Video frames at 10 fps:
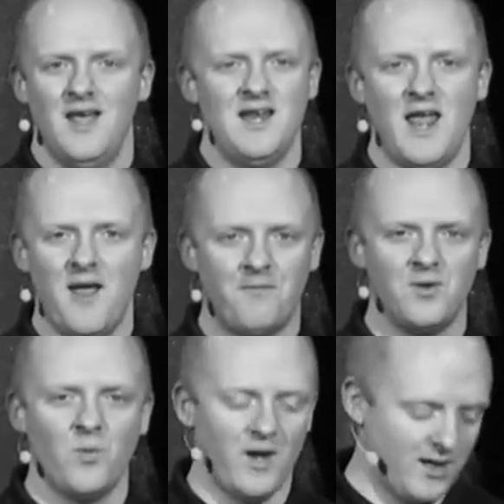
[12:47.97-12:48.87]
In
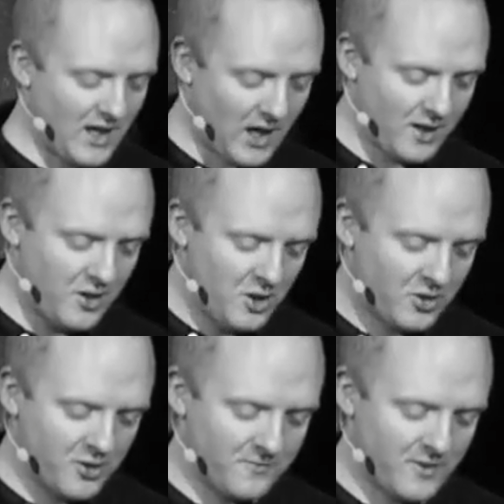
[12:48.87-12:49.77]
every way God
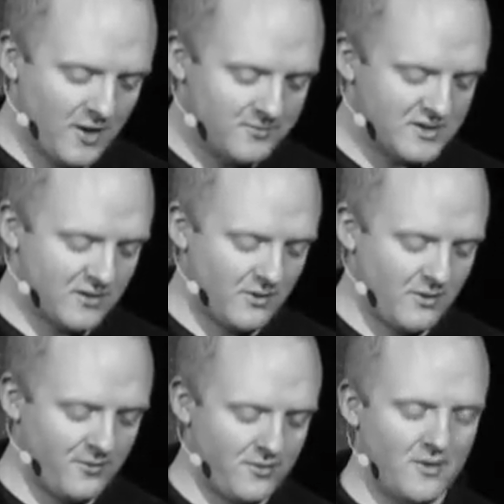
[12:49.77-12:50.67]
could have come to
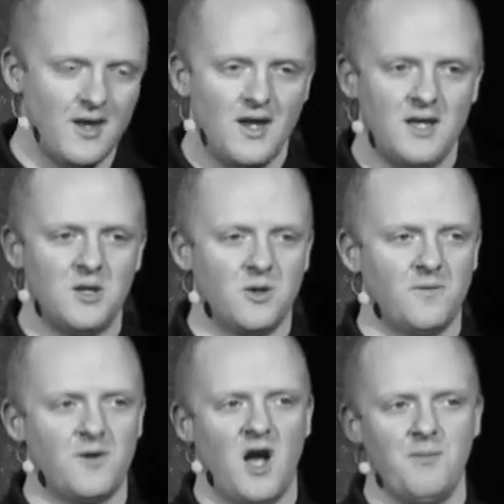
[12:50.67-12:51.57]
earth, he could
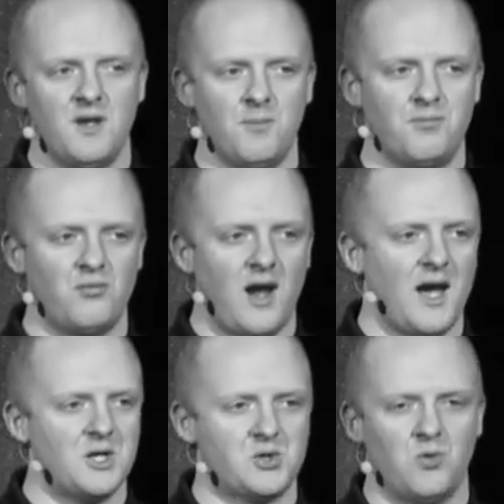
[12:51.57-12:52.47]
have come in a
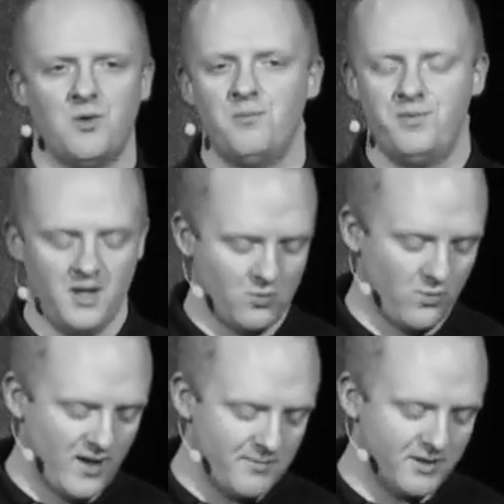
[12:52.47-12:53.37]
brash or a big
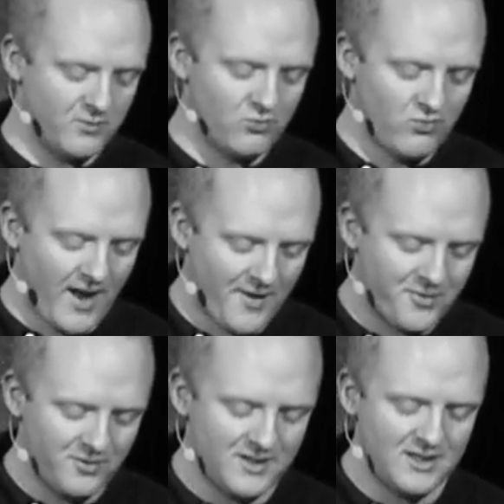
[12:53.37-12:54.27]
way, but
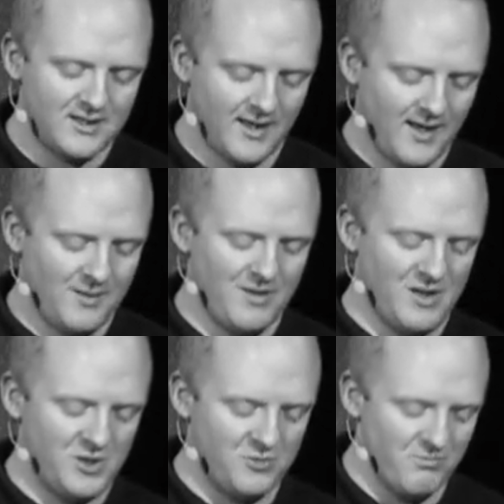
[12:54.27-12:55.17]
rather he came
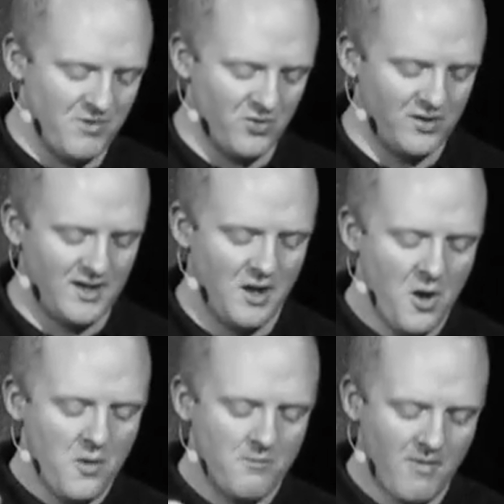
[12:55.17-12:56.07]
in humility,
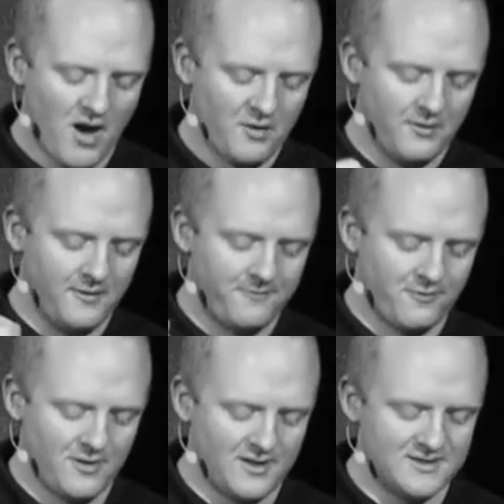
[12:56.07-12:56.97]
modeling
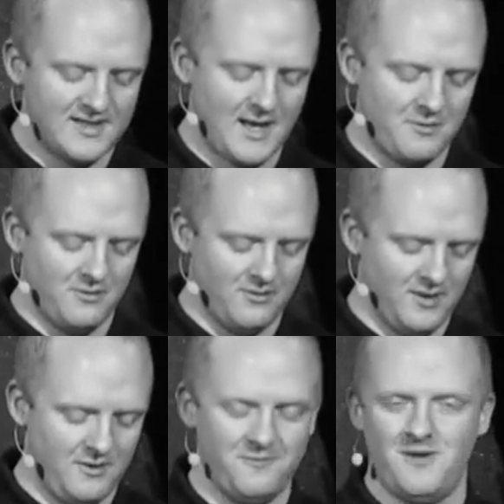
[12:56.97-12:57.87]
for us how to
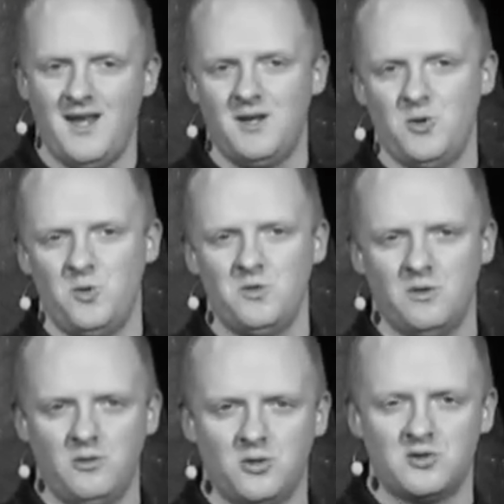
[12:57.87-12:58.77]
live and who
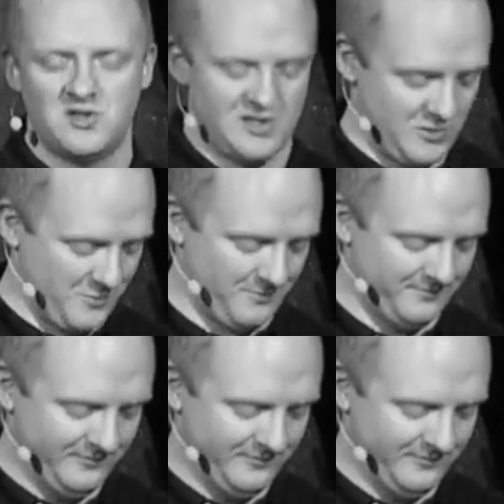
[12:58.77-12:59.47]
to look to.